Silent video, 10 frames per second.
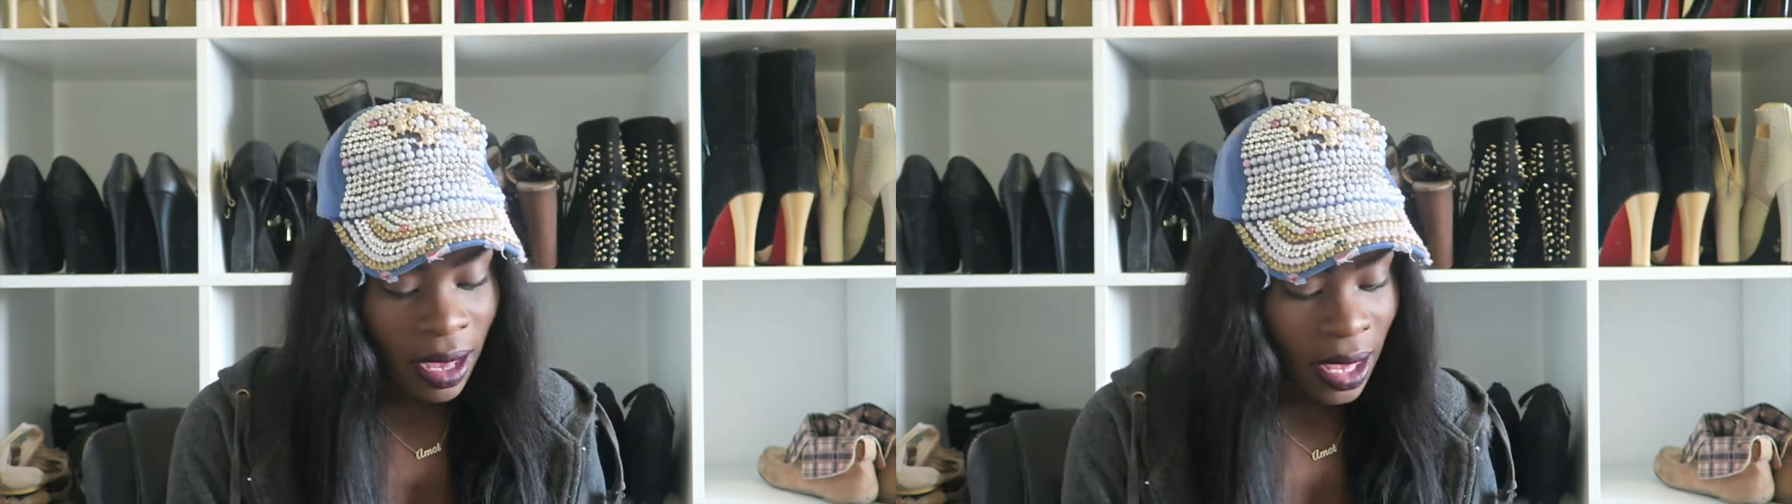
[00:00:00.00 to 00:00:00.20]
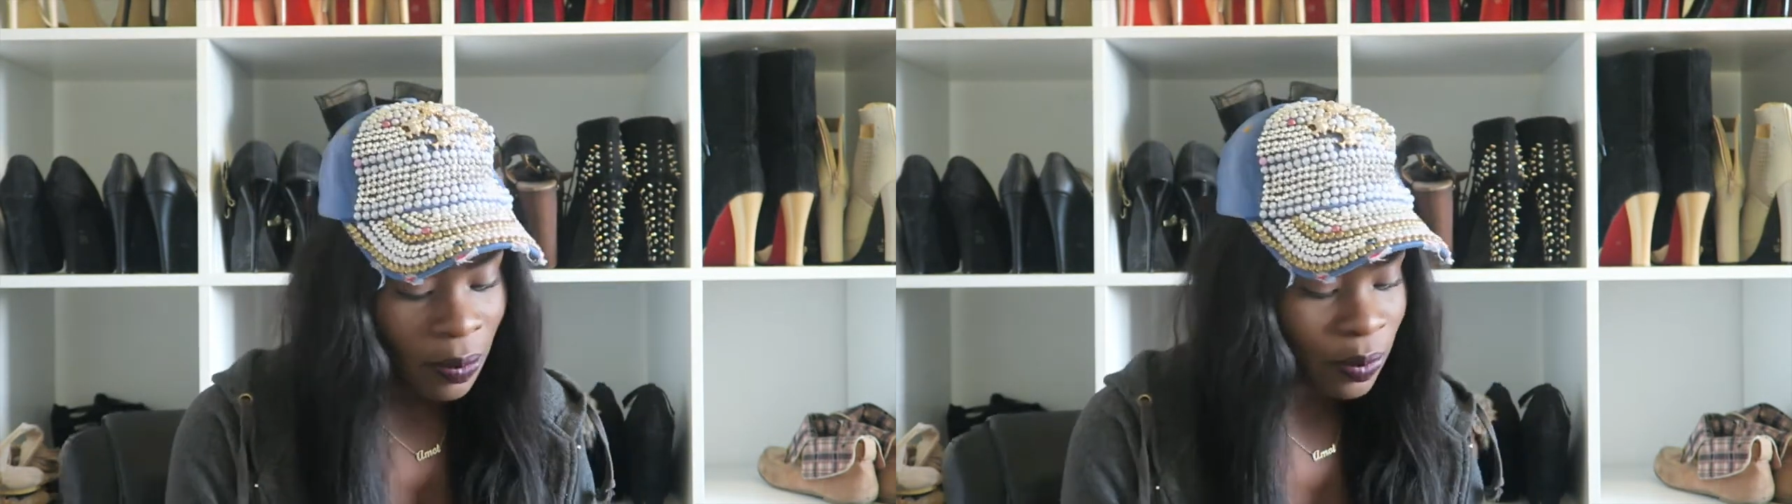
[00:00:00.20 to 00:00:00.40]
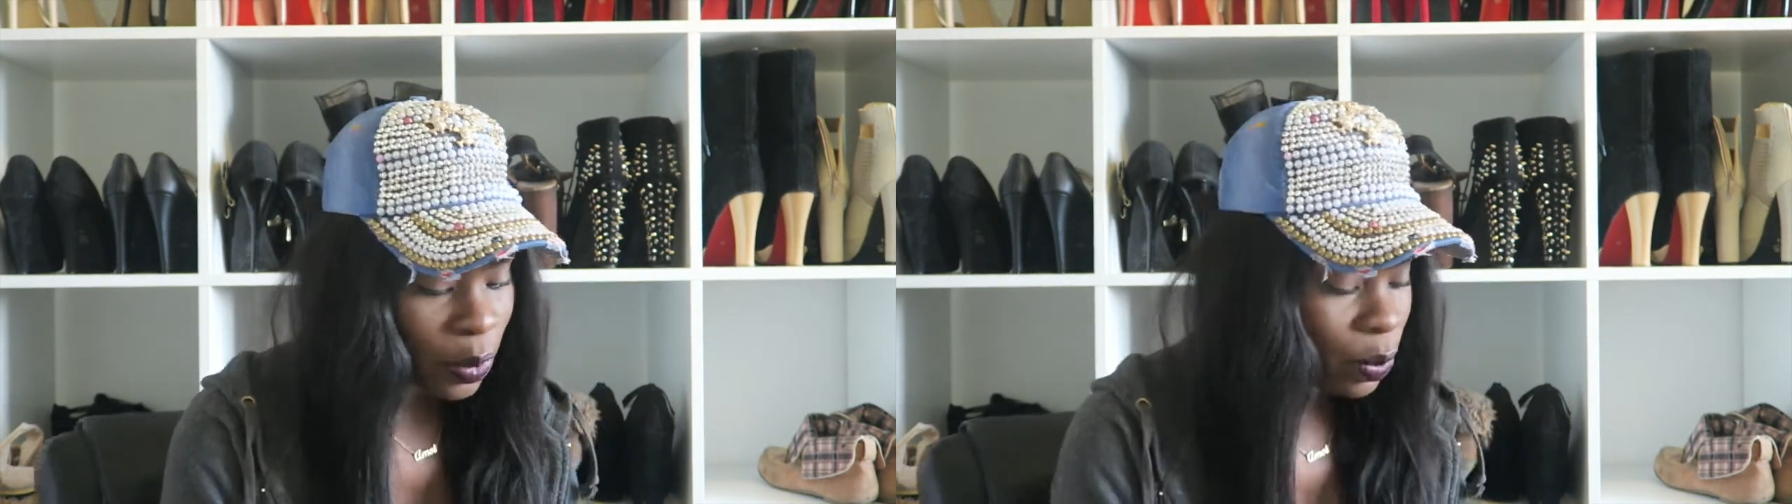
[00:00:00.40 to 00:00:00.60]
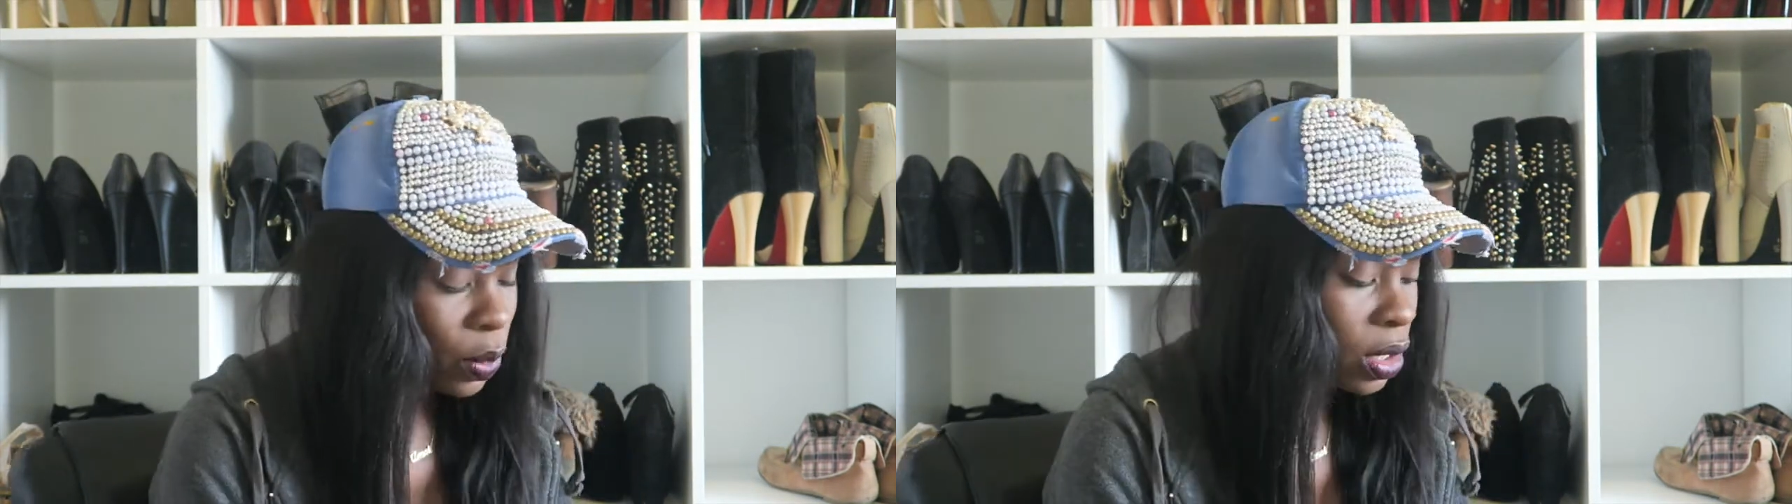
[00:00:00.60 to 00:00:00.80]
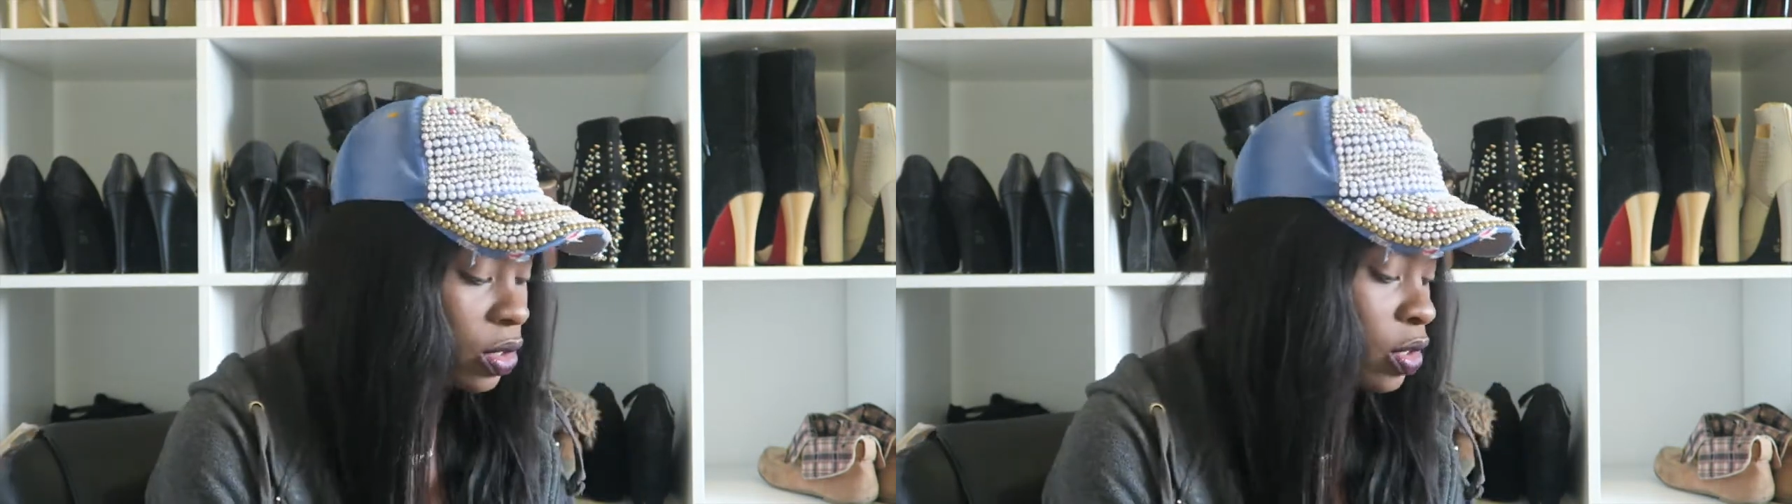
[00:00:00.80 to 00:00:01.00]
I don't
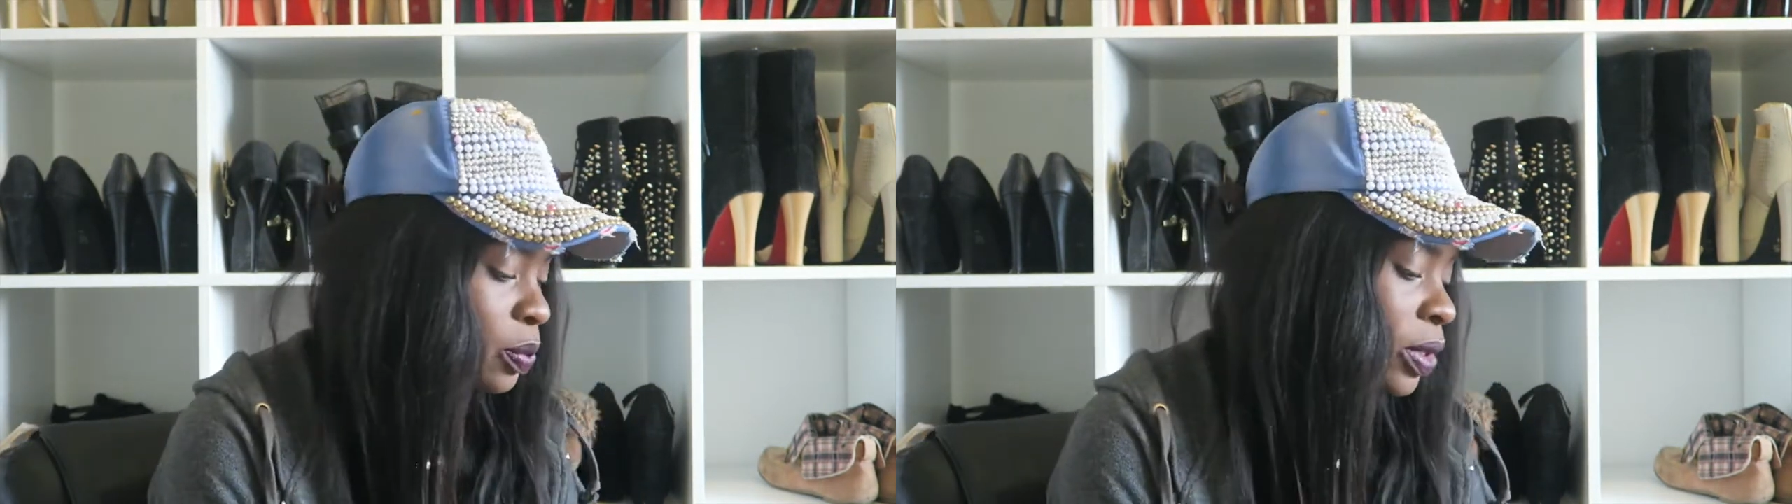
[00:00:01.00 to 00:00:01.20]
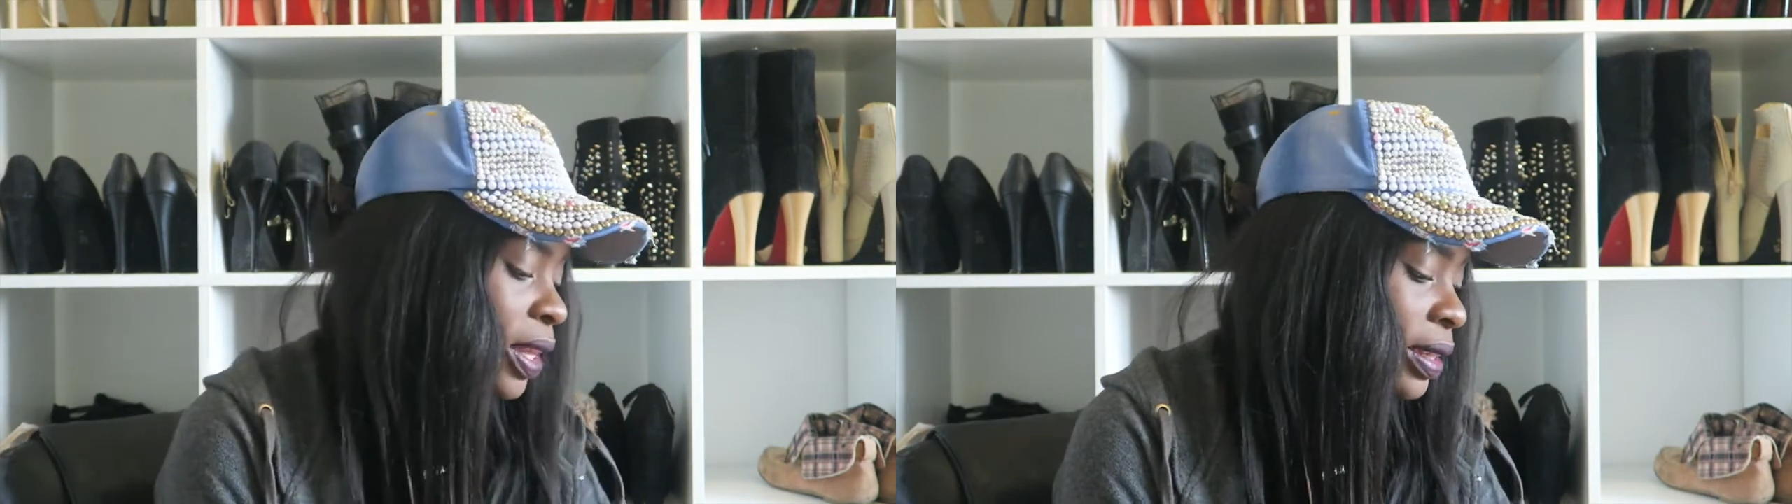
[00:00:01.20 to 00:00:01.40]
want to put